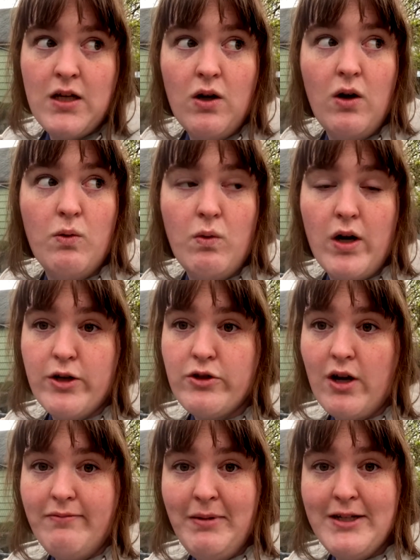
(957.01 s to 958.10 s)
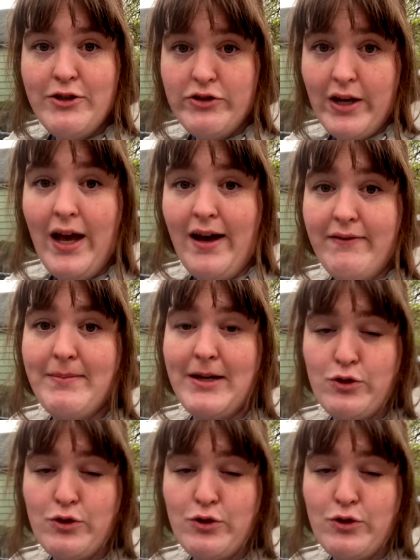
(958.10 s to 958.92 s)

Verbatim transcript: water trough planters I have on my